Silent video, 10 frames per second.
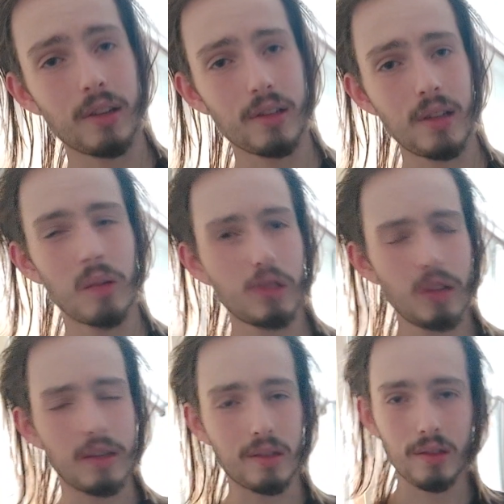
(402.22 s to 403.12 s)
kind of sounding
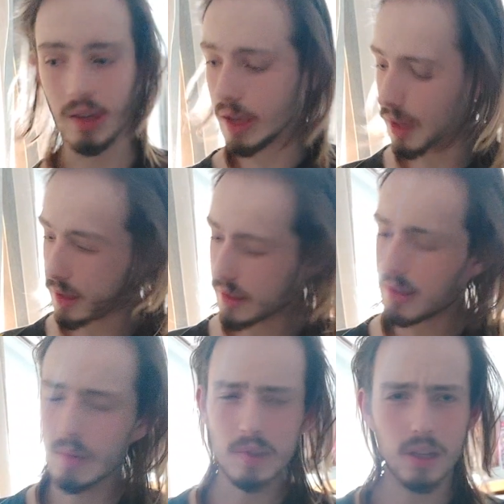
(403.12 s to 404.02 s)
nice.
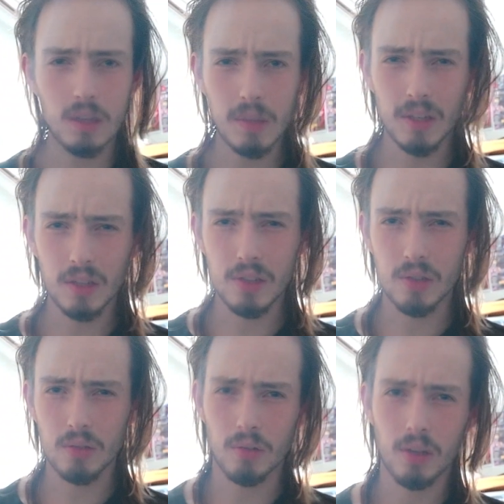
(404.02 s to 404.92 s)
It sounds a little bit
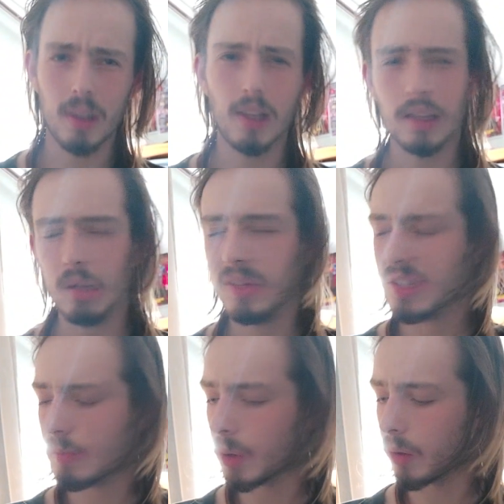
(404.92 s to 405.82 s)
nicer, a little bit
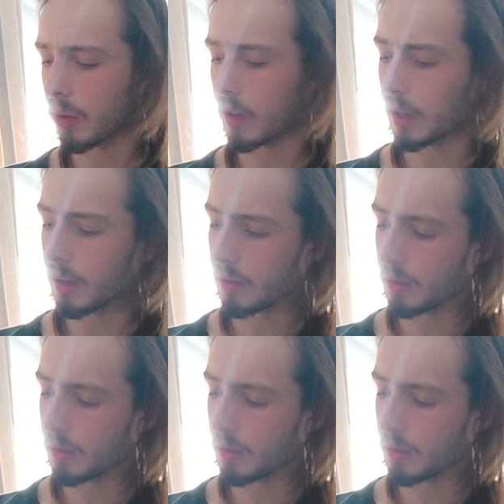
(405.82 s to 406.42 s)
smoother than,